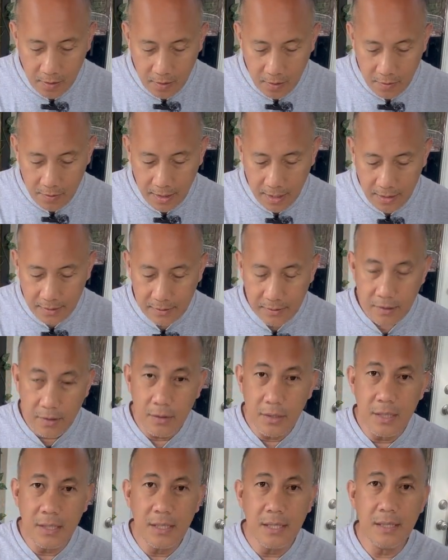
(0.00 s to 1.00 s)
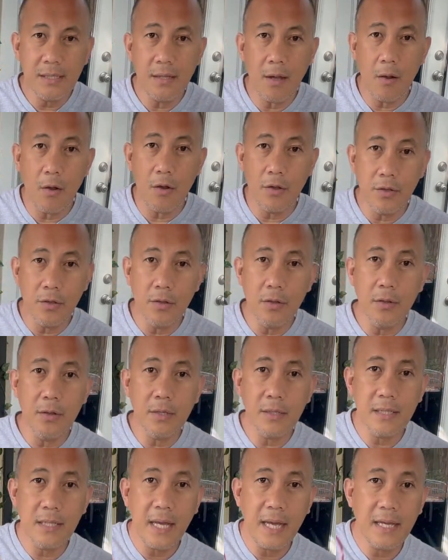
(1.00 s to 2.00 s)
All right, so this is the onion
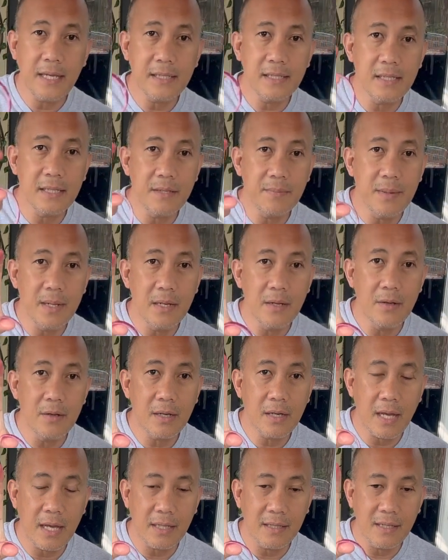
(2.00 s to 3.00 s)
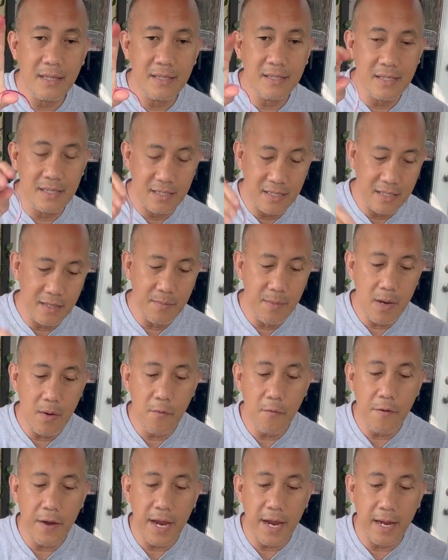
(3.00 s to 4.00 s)
looks like. It's gonna be look like this. It's gonna be a
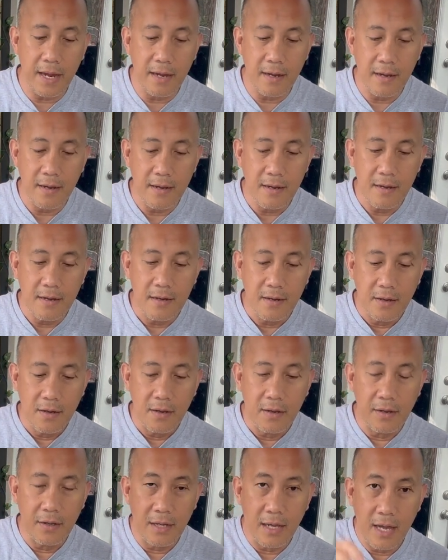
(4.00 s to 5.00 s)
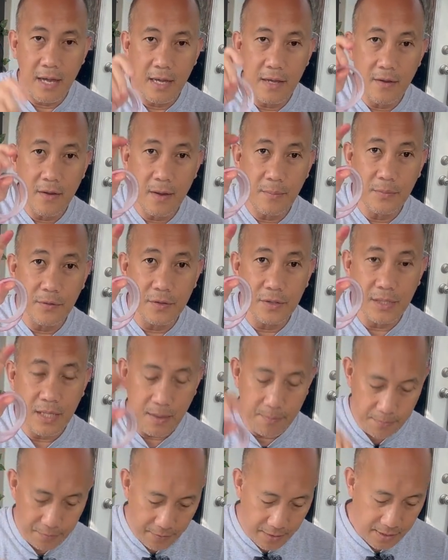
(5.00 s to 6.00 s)
ring. Okay, you have to
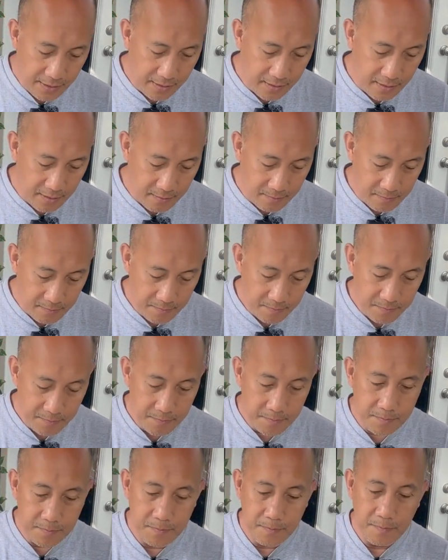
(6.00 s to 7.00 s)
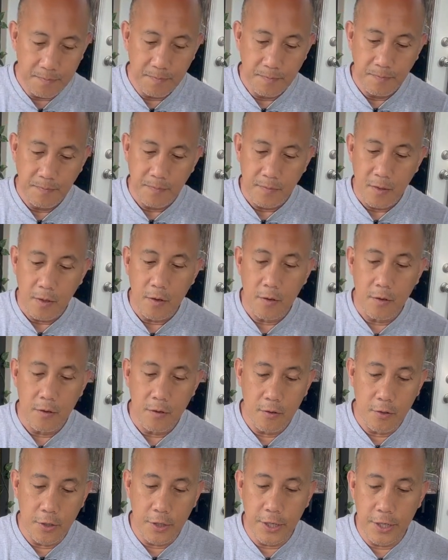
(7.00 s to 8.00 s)
separate them,
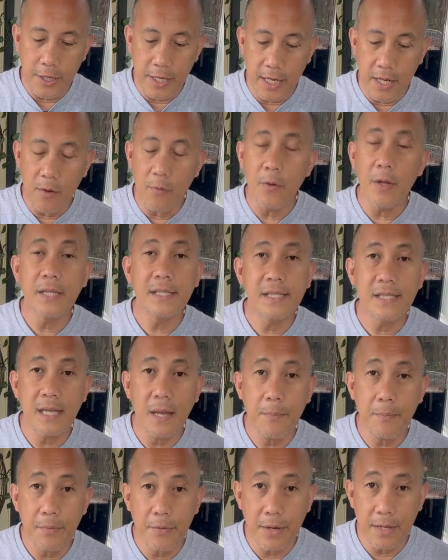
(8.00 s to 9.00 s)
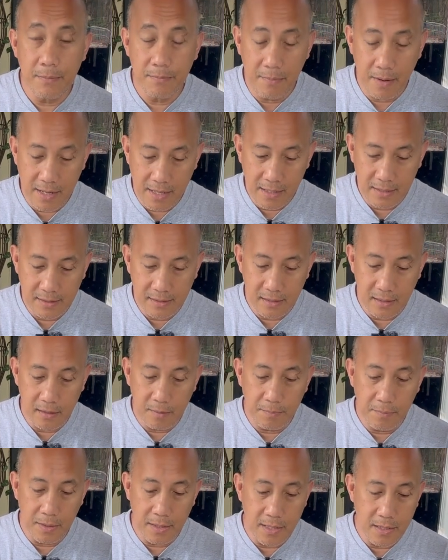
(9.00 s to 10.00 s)
or it will separate by
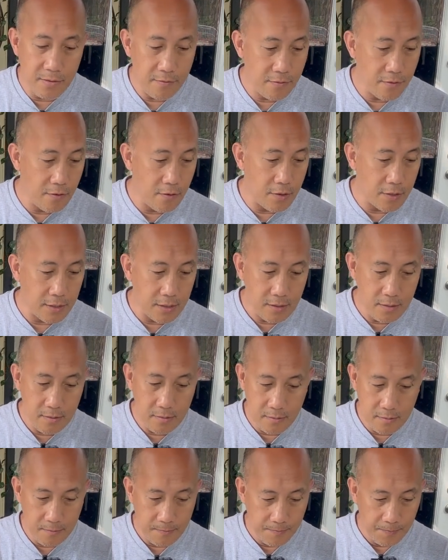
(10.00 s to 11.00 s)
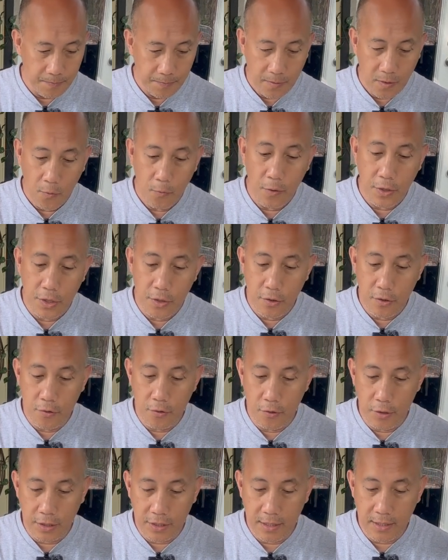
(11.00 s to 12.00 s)
itself later on when you
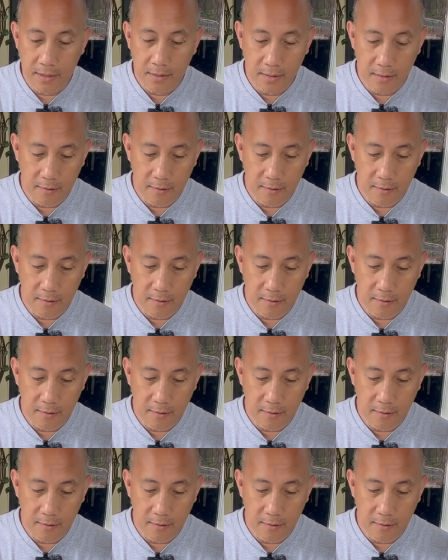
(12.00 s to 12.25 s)
cooked it.